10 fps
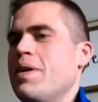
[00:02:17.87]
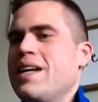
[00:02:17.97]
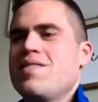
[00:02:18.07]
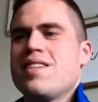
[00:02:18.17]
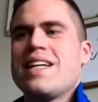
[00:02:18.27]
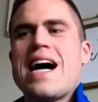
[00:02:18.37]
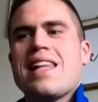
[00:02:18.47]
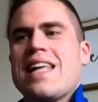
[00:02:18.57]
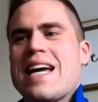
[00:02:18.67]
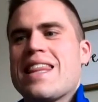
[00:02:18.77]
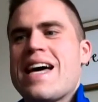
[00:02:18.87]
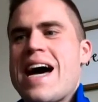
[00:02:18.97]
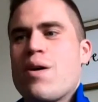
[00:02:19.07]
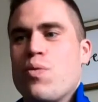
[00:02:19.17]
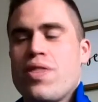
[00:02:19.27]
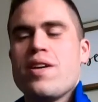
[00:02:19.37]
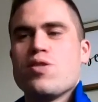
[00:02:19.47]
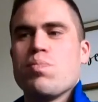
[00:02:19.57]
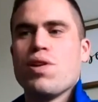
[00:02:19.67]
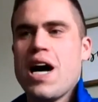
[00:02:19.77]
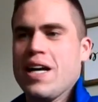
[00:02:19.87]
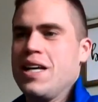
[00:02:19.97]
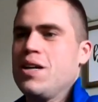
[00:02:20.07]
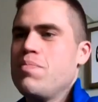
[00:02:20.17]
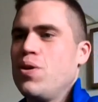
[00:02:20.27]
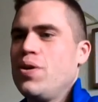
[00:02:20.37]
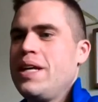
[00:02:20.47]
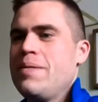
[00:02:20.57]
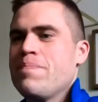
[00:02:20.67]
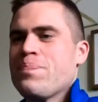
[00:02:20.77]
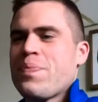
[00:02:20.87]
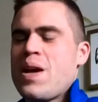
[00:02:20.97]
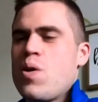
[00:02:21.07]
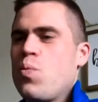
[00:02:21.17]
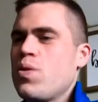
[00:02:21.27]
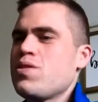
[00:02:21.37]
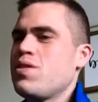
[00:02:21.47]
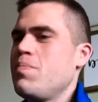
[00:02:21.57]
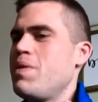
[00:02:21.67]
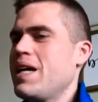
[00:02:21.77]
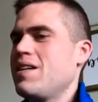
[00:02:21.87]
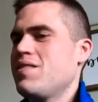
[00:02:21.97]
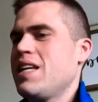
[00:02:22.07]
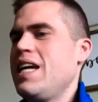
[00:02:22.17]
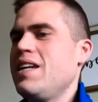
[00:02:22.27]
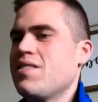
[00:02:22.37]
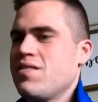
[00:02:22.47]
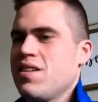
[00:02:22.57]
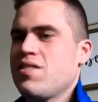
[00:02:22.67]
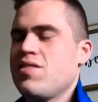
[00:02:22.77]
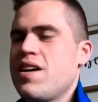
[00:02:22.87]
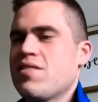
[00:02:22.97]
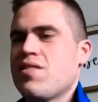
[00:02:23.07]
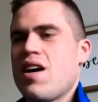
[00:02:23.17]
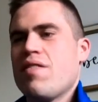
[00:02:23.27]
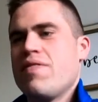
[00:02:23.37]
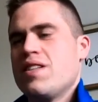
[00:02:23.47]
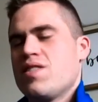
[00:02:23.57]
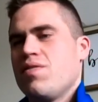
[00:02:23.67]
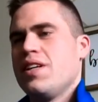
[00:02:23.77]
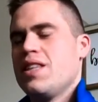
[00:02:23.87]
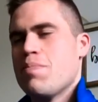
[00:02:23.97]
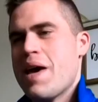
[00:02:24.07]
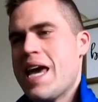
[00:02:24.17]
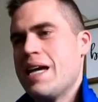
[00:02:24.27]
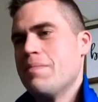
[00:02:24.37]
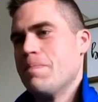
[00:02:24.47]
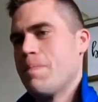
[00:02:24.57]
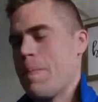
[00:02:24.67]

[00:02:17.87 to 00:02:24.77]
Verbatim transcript: up against a guy like that with his blocking ability, What's the biggest key to success offensively in the paint?